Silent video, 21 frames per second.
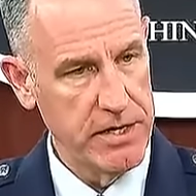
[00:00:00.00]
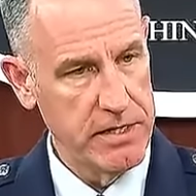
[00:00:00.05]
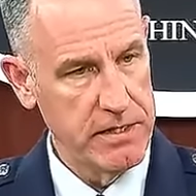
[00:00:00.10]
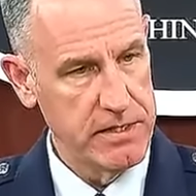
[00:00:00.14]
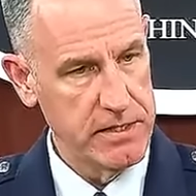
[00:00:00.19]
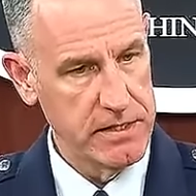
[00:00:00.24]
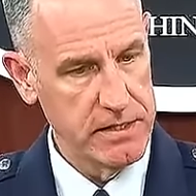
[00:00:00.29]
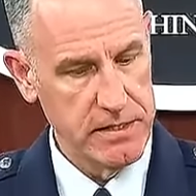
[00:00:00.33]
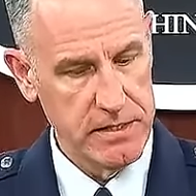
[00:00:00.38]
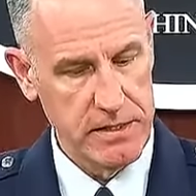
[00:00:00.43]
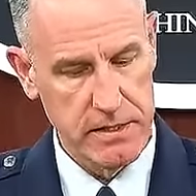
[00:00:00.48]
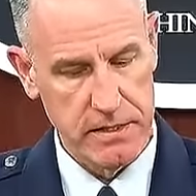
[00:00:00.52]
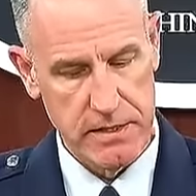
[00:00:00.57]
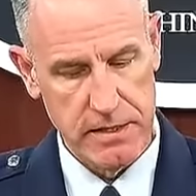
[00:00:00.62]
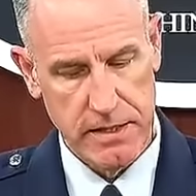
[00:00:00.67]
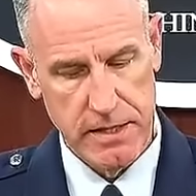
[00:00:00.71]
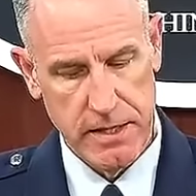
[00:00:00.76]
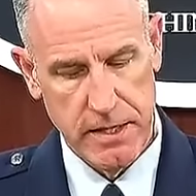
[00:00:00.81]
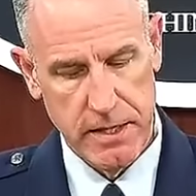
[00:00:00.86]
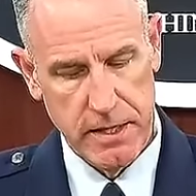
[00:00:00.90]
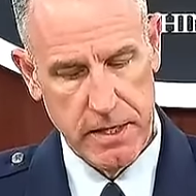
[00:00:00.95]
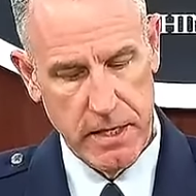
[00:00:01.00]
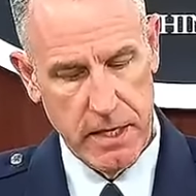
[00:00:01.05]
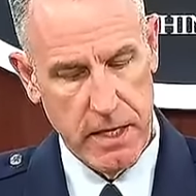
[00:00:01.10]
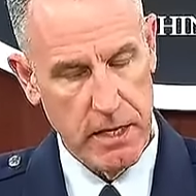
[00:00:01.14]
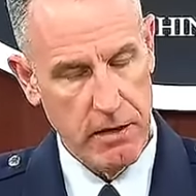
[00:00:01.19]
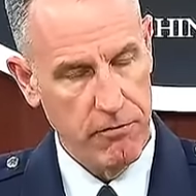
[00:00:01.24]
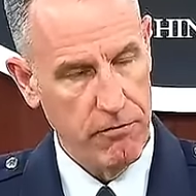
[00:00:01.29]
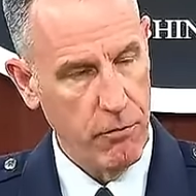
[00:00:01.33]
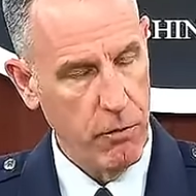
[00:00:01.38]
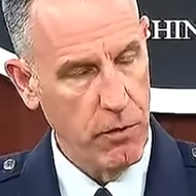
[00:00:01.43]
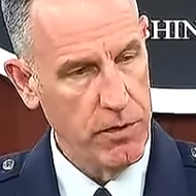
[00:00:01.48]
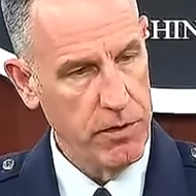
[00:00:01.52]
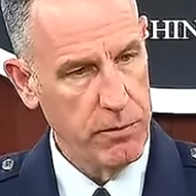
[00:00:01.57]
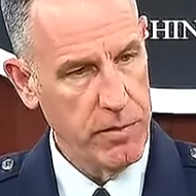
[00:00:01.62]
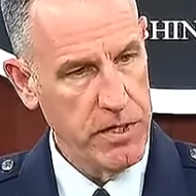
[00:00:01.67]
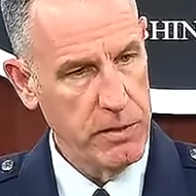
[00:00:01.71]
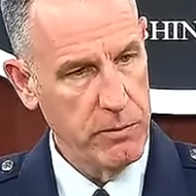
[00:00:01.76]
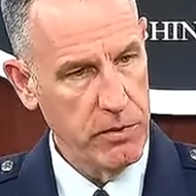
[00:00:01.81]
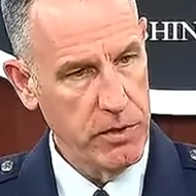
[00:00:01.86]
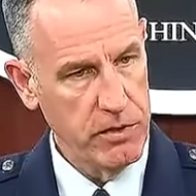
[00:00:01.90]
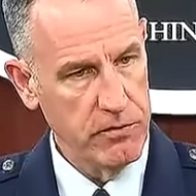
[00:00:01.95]
assistance for the
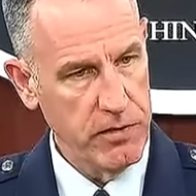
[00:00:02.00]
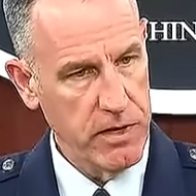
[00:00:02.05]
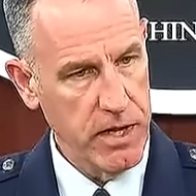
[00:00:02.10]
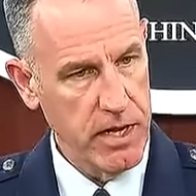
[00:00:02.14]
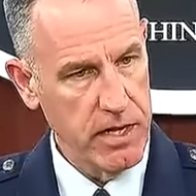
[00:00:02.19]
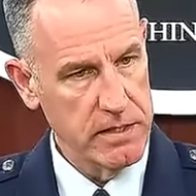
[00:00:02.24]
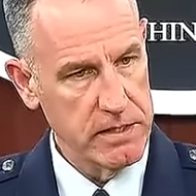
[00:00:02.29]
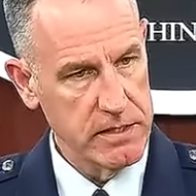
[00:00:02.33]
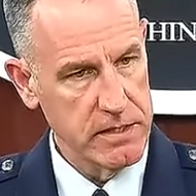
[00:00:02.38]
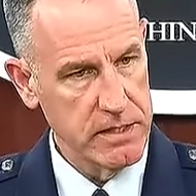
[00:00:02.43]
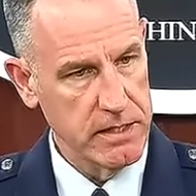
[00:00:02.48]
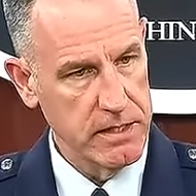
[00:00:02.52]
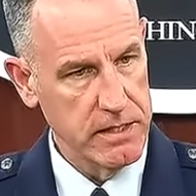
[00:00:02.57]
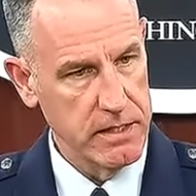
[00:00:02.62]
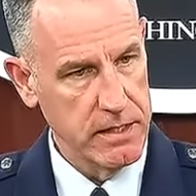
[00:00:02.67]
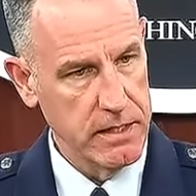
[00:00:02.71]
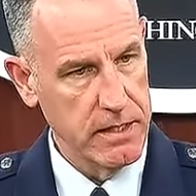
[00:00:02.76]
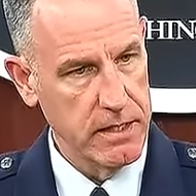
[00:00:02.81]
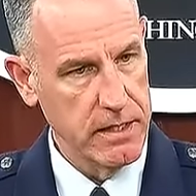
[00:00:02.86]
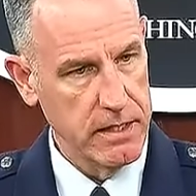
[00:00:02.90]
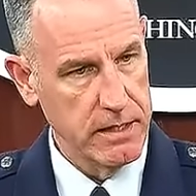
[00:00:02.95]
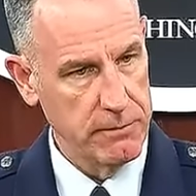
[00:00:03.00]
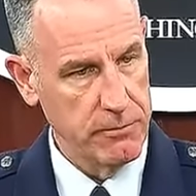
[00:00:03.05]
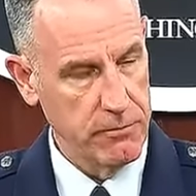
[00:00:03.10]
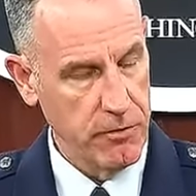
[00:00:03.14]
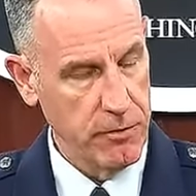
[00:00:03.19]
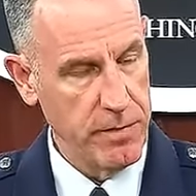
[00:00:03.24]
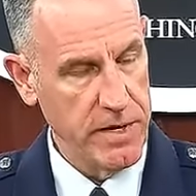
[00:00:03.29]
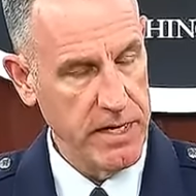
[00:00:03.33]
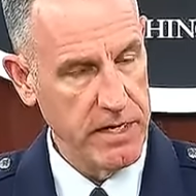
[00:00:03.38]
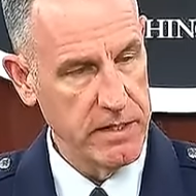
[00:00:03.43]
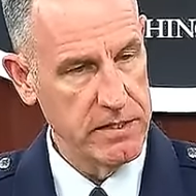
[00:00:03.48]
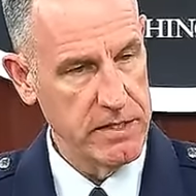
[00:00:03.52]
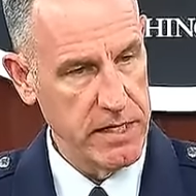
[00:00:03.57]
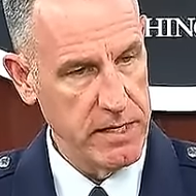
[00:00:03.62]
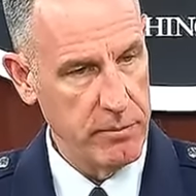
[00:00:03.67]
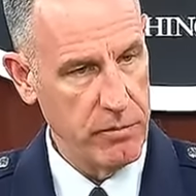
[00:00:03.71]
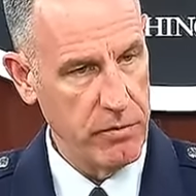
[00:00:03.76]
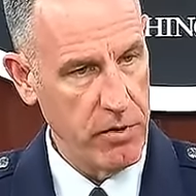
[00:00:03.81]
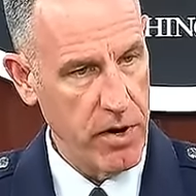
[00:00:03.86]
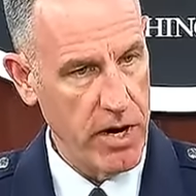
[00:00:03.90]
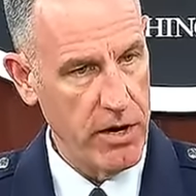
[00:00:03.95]
people of Gaza remains
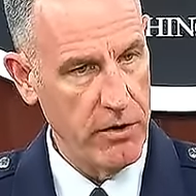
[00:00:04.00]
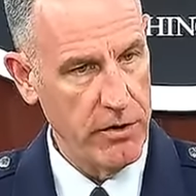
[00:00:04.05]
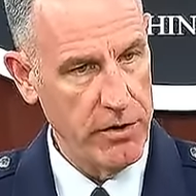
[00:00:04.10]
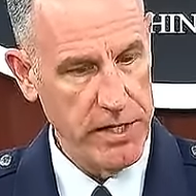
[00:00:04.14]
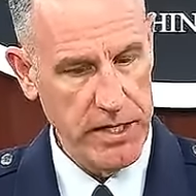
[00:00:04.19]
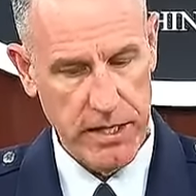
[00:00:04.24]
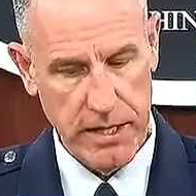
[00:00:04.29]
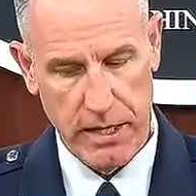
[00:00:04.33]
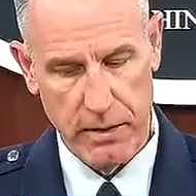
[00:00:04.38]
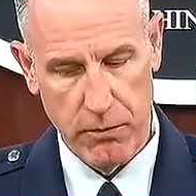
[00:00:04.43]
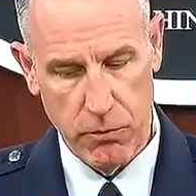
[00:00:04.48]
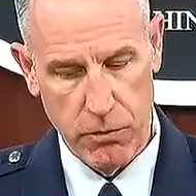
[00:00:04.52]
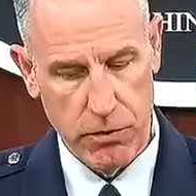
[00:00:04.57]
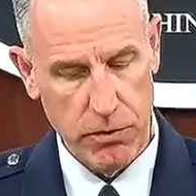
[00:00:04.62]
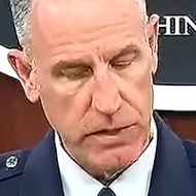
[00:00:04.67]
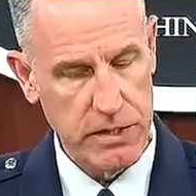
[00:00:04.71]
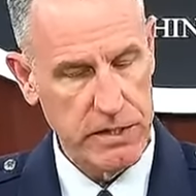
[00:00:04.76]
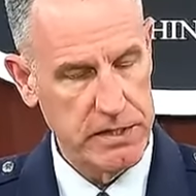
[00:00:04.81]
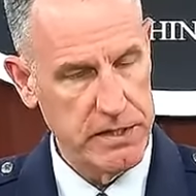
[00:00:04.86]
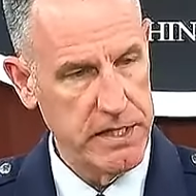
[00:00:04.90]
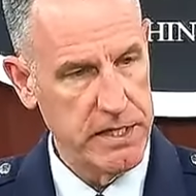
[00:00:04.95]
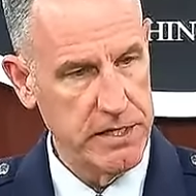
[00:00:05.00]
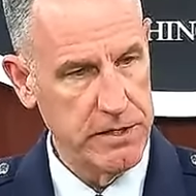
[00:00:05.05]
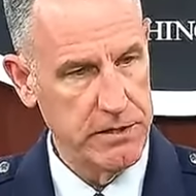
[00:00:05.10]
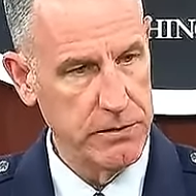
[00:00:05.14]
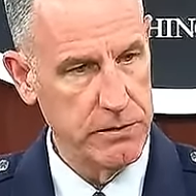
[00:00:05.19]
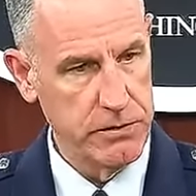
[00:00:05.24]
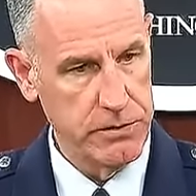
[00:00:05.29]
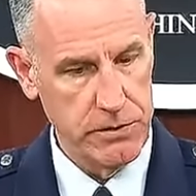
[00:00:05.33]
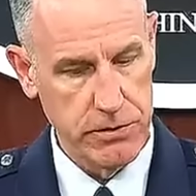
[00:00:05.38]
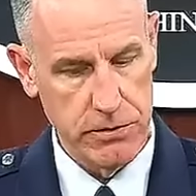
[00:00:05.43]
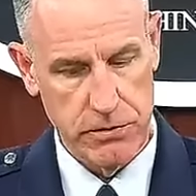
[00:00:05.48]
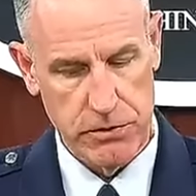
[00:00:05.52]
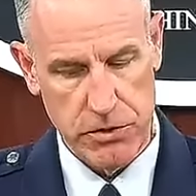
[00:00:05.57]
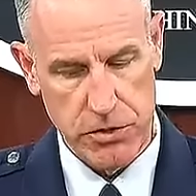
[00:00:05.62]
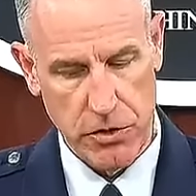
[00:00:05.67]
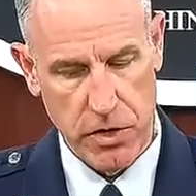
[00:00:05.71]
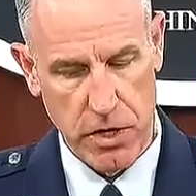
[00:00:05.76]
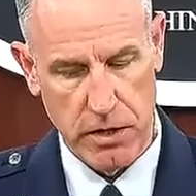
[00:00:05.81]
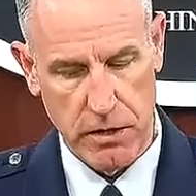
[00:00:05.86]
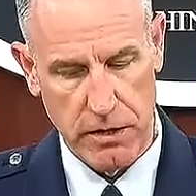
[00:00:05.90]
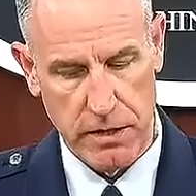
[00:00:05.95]
a priority, and we'll continue to
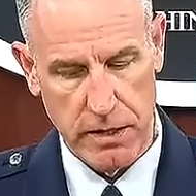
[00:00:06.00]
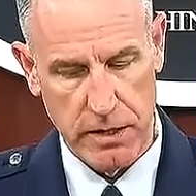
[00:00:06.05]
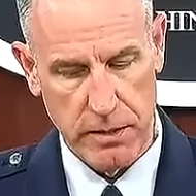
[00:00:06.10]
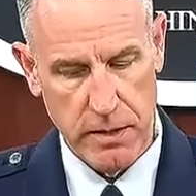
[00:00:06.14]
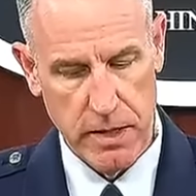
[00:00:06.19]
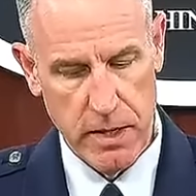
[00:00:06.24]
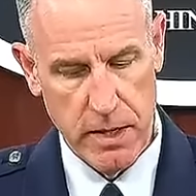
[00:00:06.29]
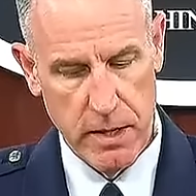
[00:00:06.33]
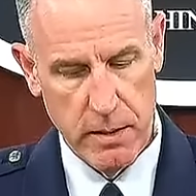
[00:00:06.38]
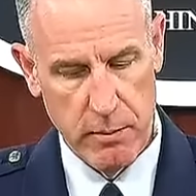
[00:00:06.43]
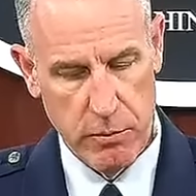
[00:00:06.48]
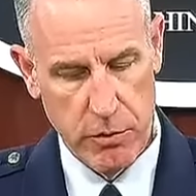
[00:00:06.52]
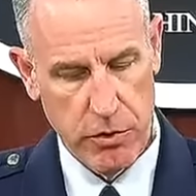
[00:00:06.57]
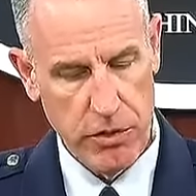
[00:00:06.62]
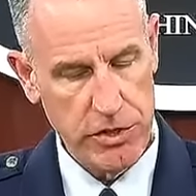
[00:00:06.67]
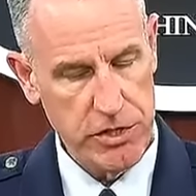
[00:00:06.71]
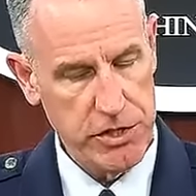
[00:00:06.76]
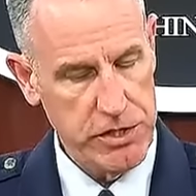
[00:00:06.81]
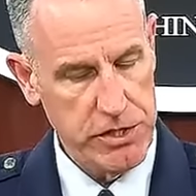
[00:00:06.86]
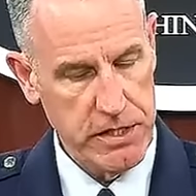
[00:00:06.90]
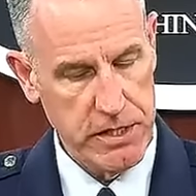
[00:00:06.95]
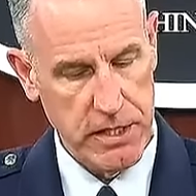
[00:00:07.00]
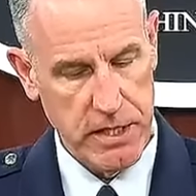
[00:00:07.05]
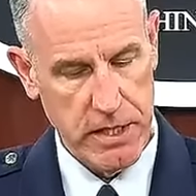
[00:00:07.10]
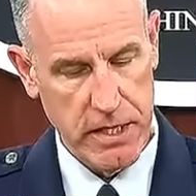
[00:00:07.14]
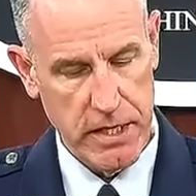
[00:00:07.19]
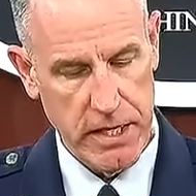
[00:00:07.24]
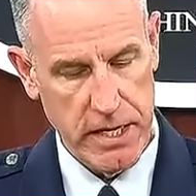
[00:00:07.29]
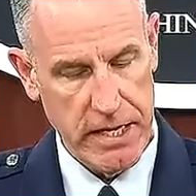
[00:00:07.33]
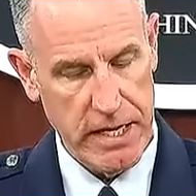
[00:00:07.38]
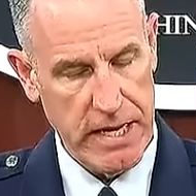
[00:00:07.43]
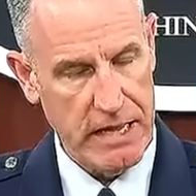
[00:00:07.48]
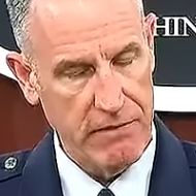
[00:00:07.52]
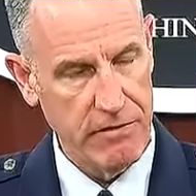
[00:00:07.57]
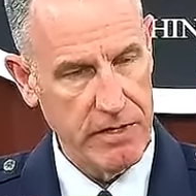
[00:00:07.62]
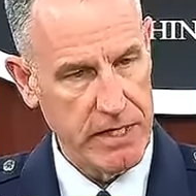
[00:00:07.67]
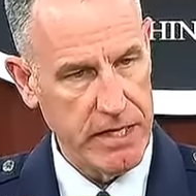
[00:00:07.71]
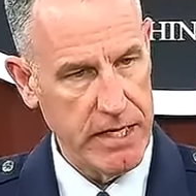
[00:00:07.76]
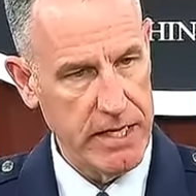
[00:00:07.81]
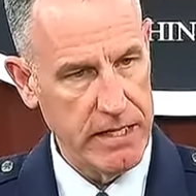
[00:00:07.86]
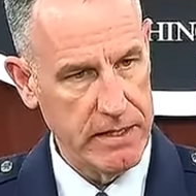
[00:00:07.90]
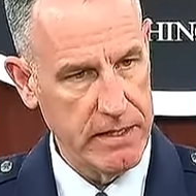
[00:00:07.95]
strongly push and
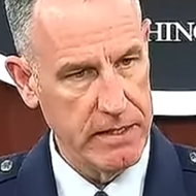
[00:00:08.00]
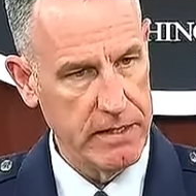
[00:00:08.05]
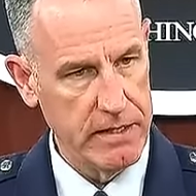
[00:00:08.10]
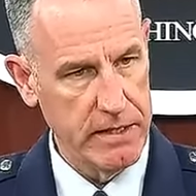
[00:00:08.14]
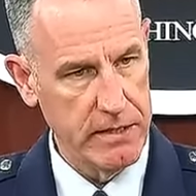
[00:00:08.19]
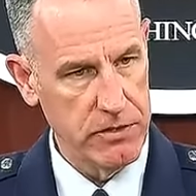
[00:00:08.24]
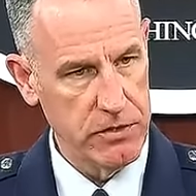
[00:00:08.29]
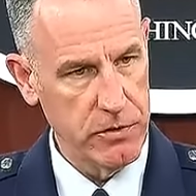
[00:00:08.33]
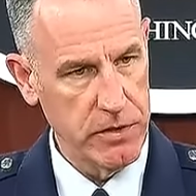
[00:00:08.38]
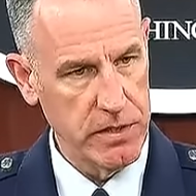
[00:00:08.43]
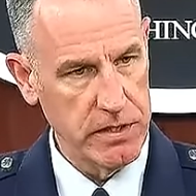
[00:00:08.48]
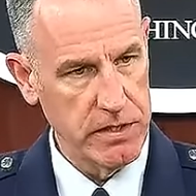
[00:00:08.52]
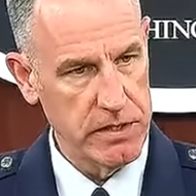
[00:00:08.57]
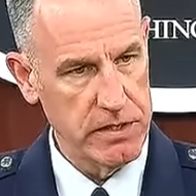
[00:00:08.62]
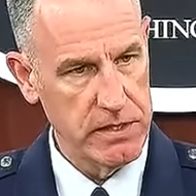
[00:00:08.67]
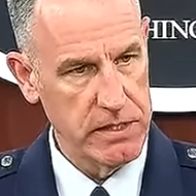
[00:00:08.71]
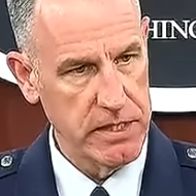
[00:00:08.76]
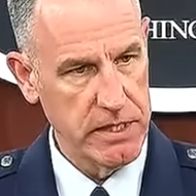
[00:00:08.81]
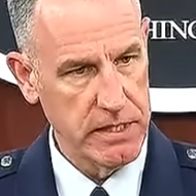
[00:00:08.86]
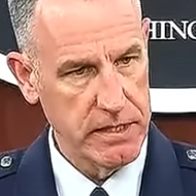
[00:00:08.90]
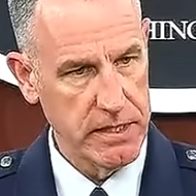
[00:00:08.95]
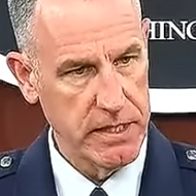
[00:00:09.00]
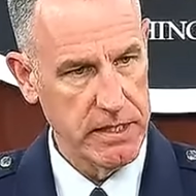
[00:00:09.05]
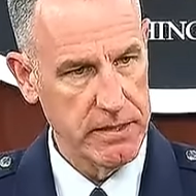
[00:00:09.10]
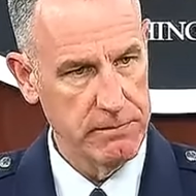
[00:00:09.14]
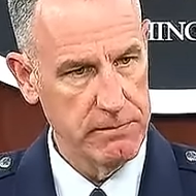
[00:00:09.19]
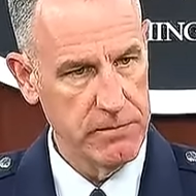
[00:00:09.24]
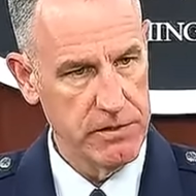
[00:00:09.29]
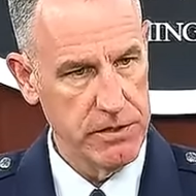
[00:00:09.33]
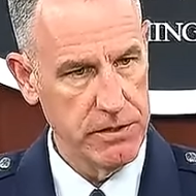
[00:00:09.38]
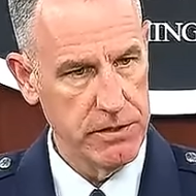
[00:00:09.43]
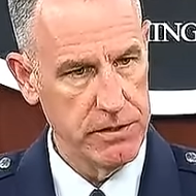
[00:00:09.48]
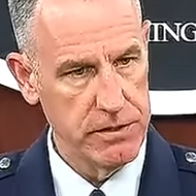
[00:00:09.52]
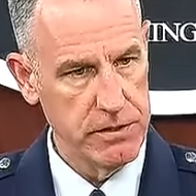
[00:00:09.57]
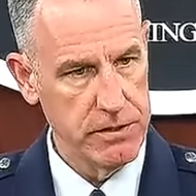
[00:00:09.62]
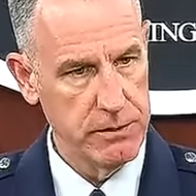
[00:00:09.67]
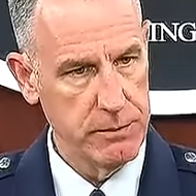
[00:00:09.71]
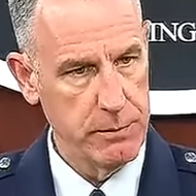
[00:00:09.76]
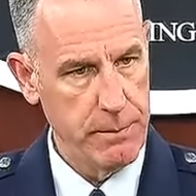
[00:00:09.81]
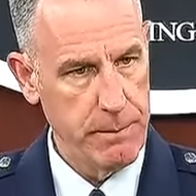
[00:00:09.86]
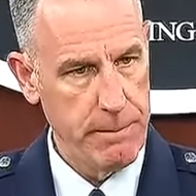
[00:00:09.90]
advocate that the Israelis take that seriously.